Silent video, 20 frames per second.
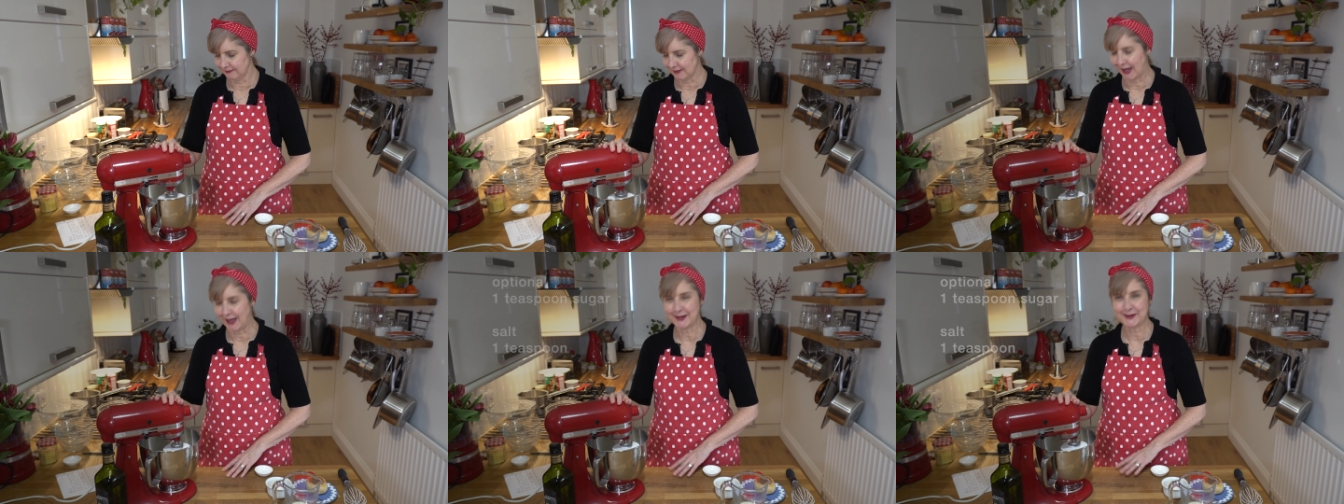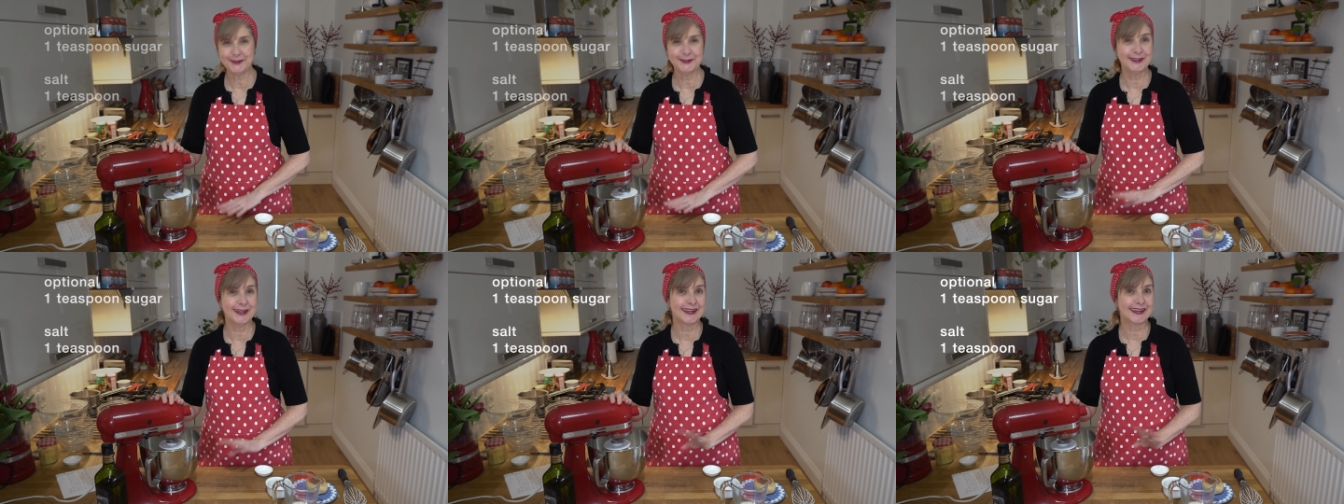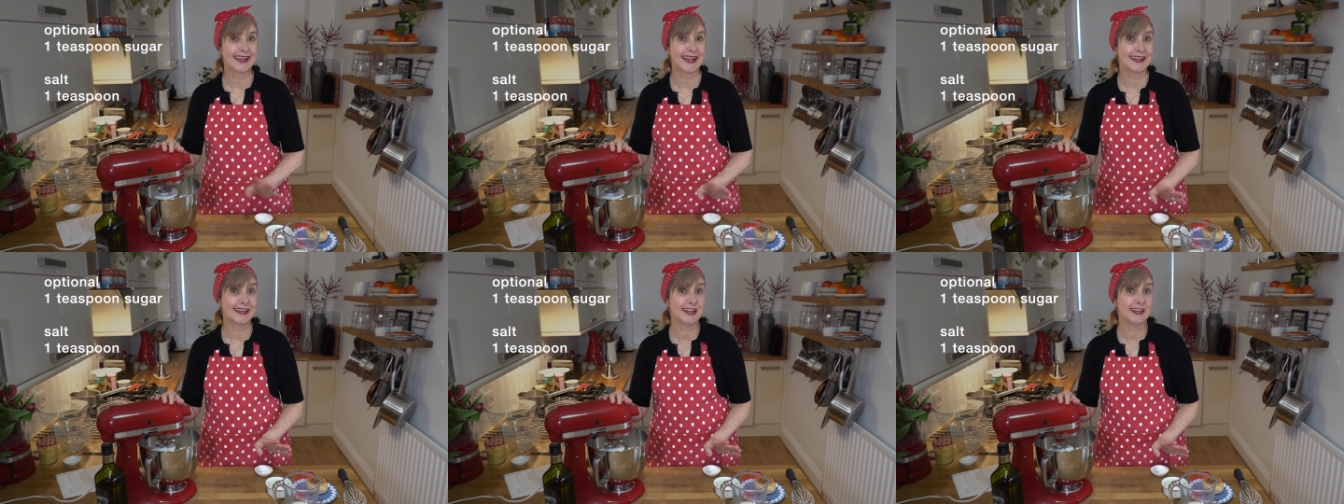I don't like
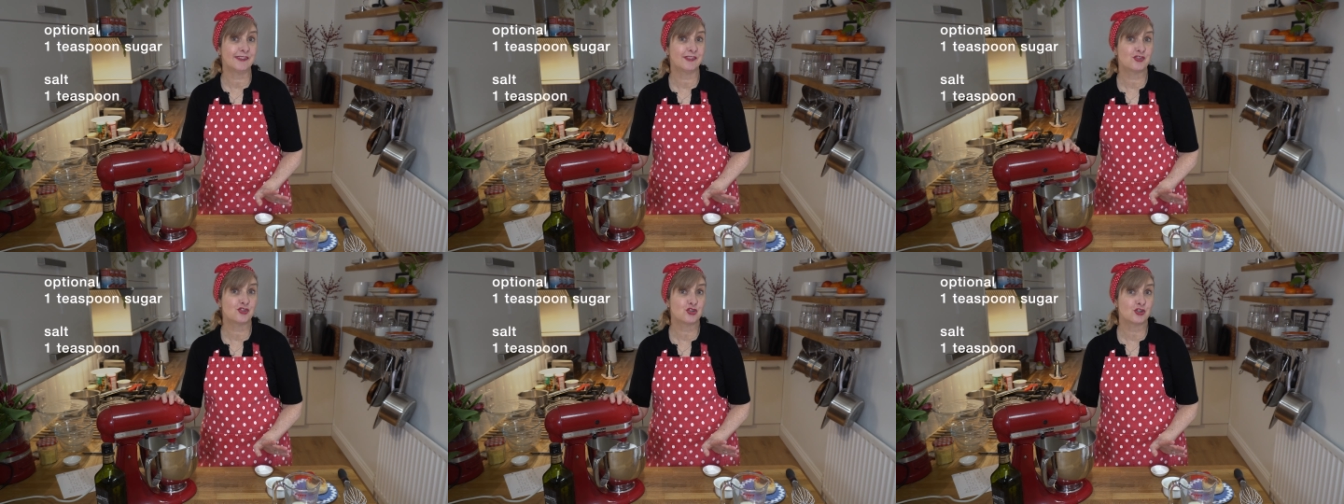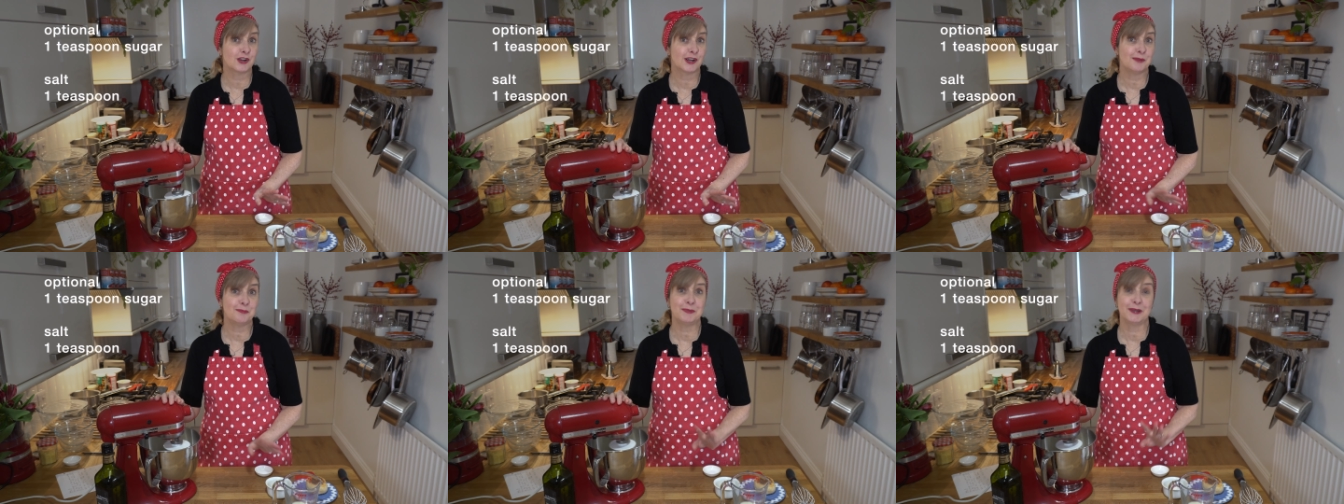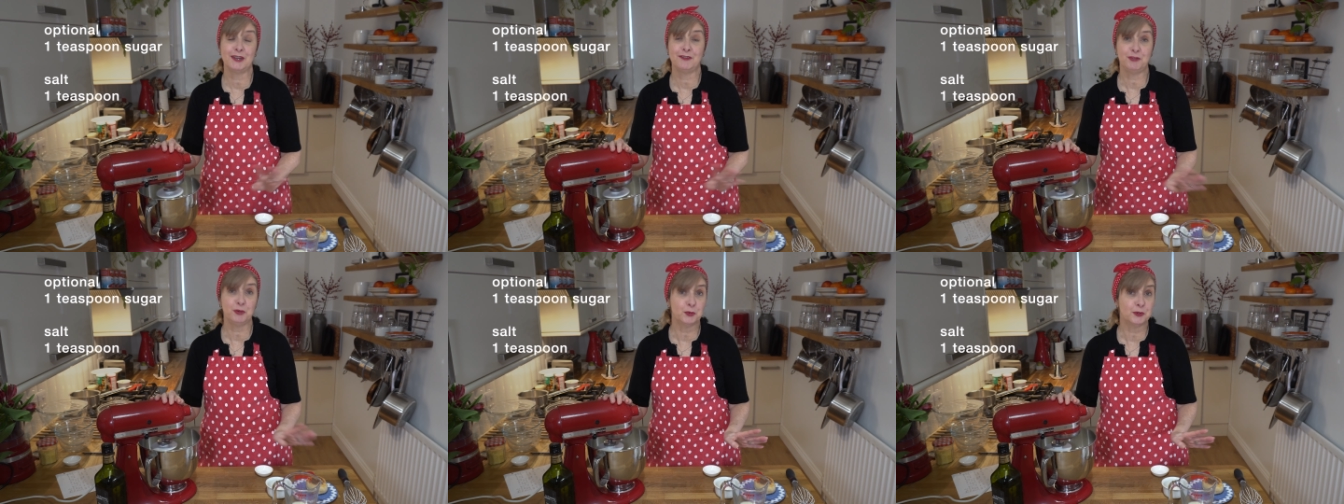adding sugar, but
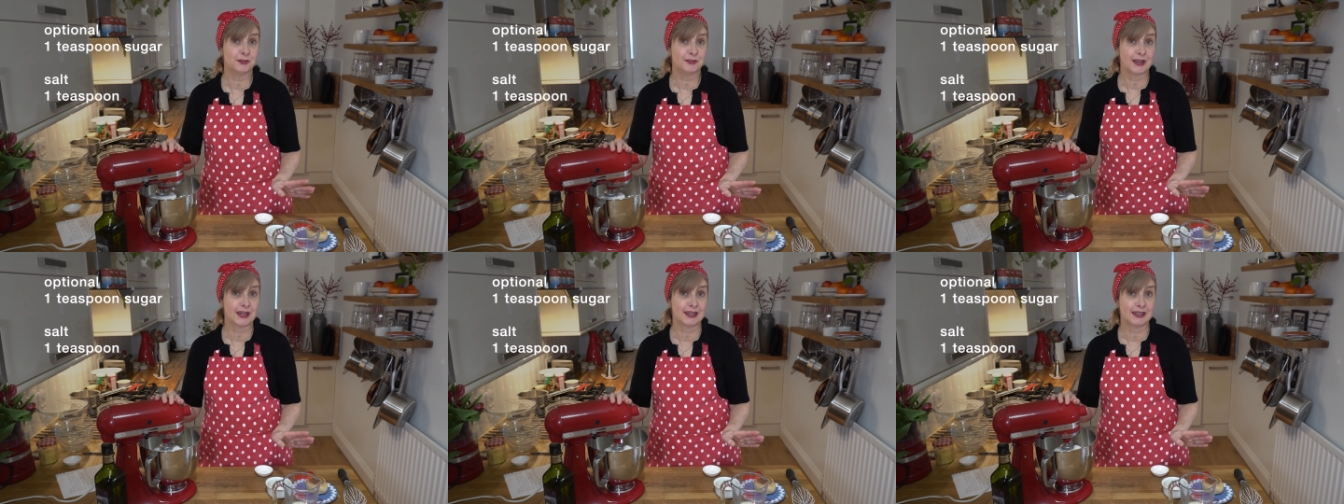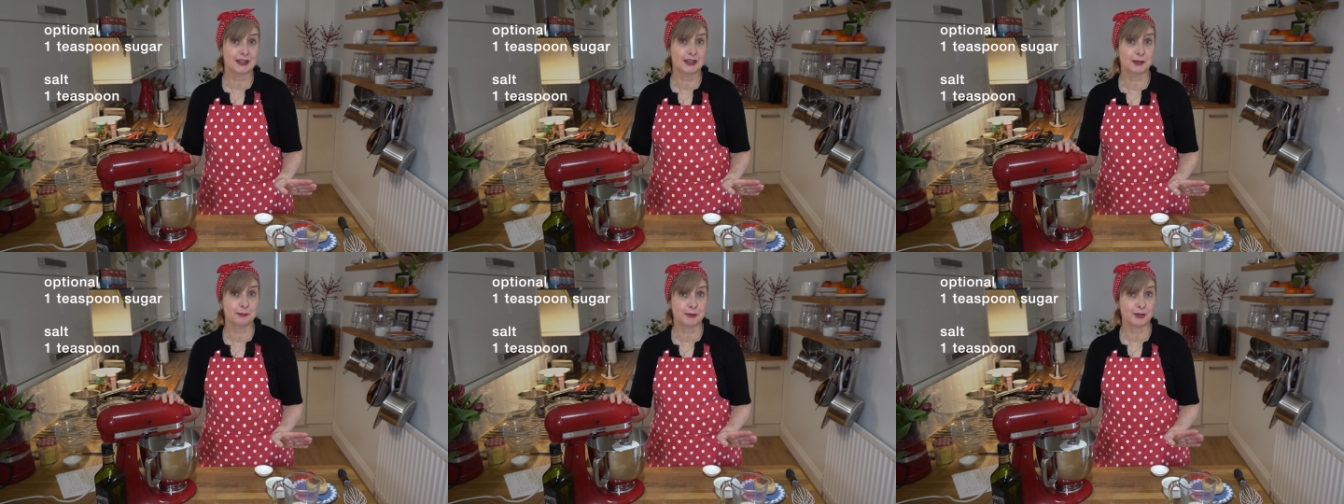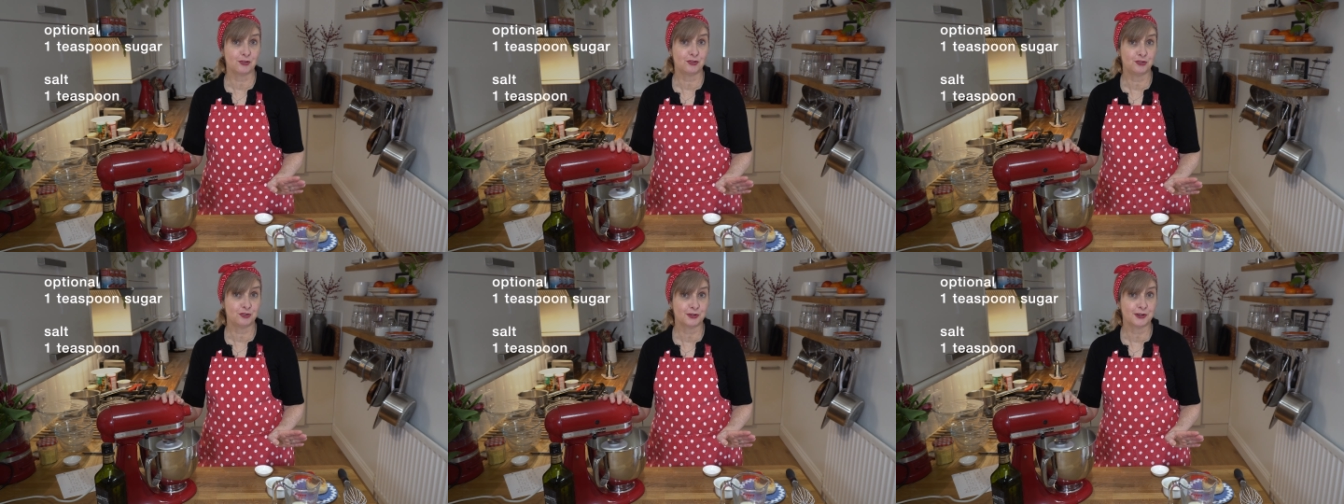if you want to add a little bit
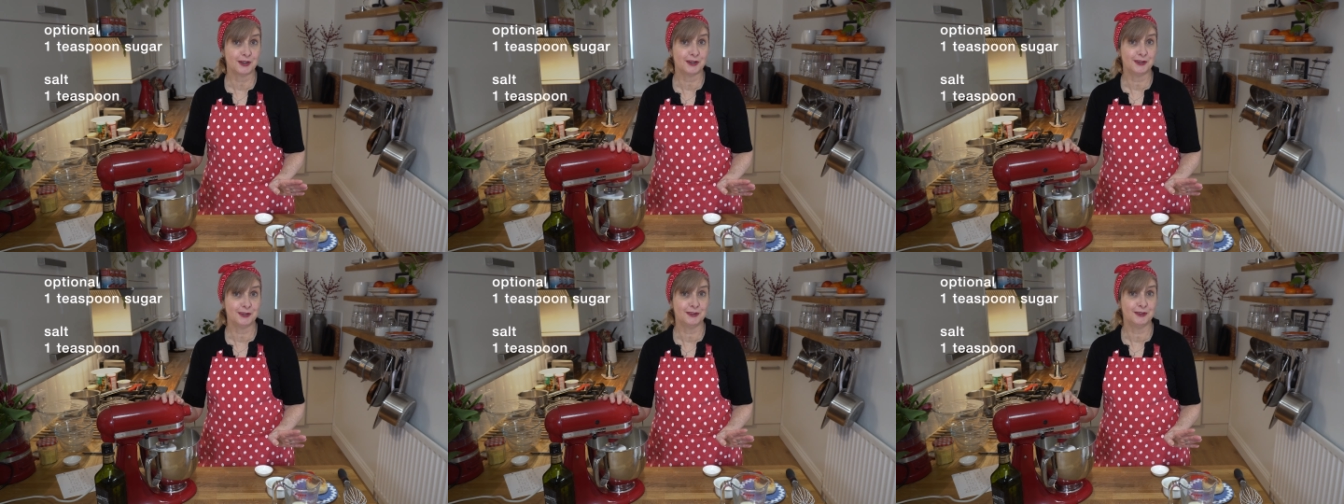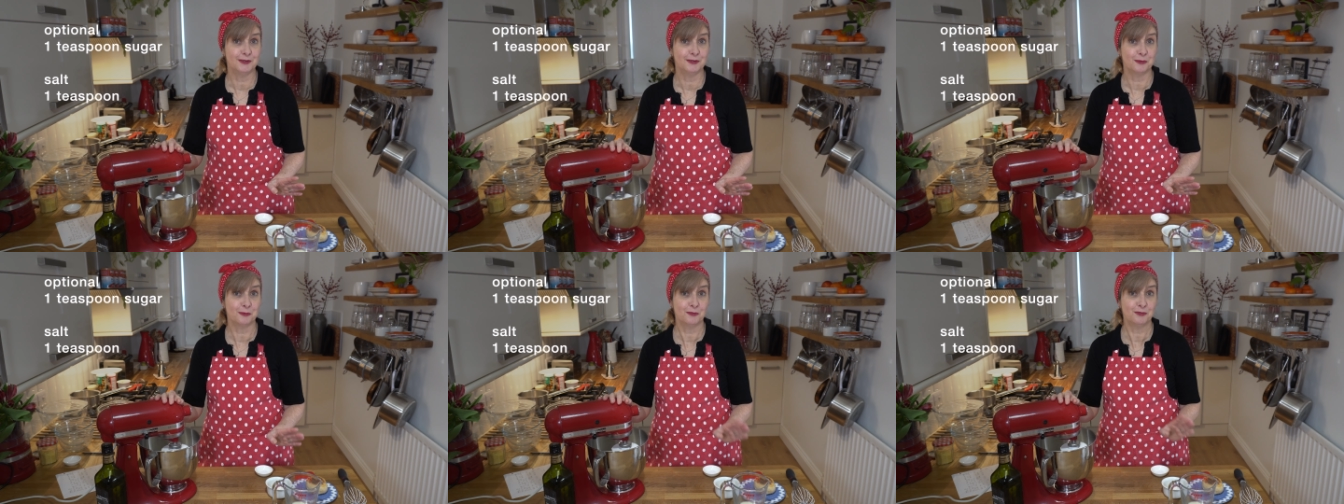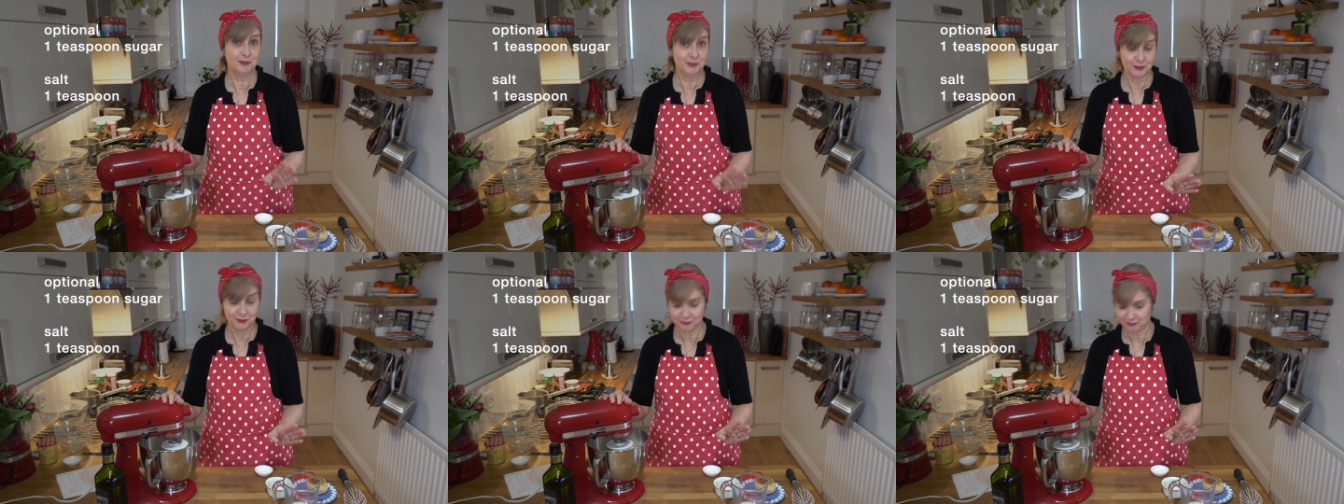of sugar,
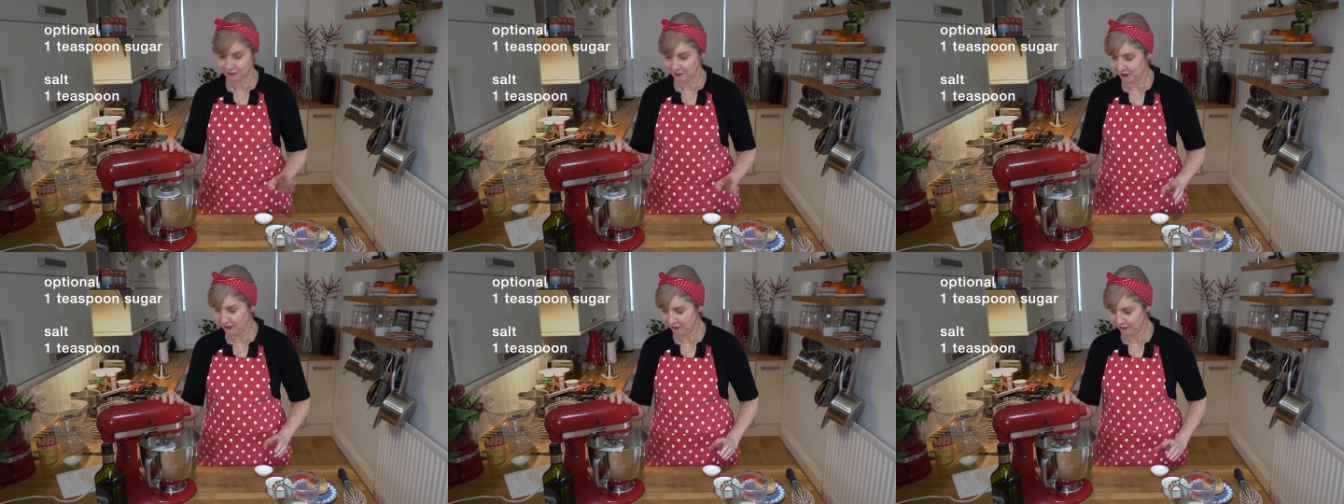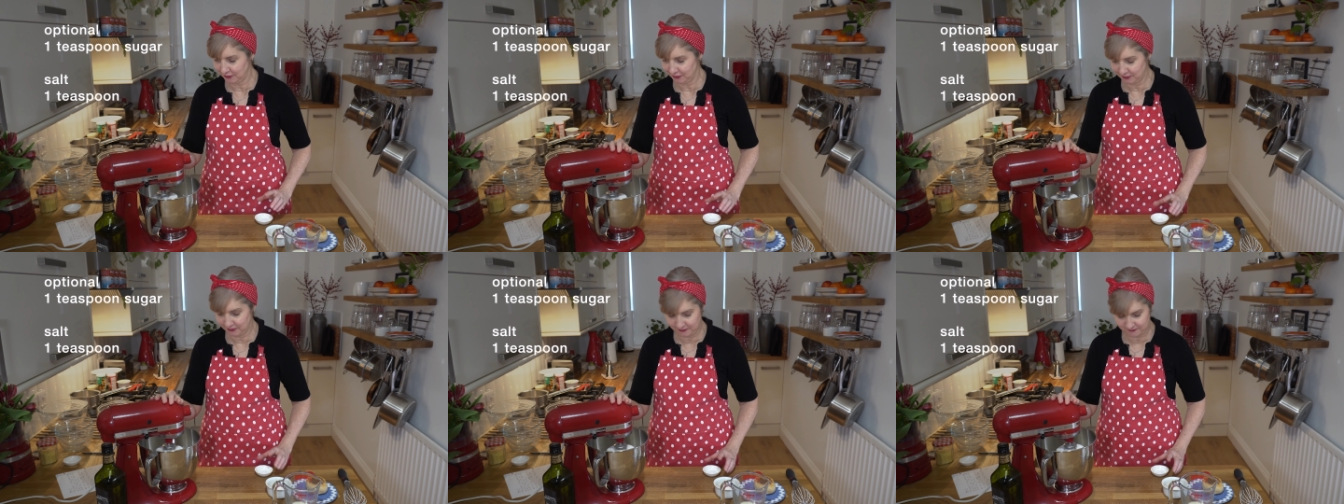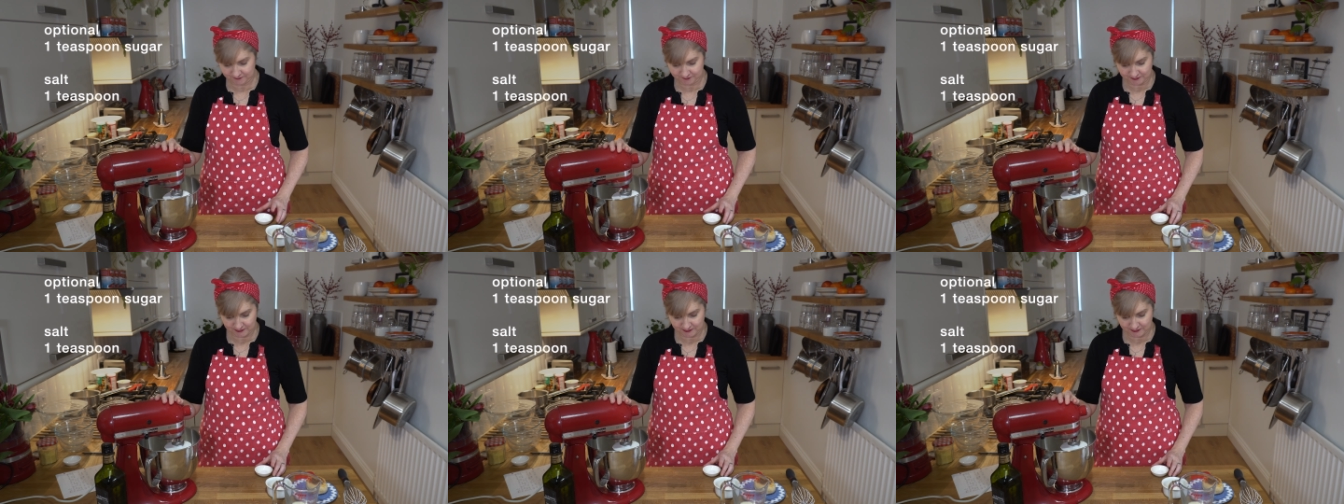feel free to.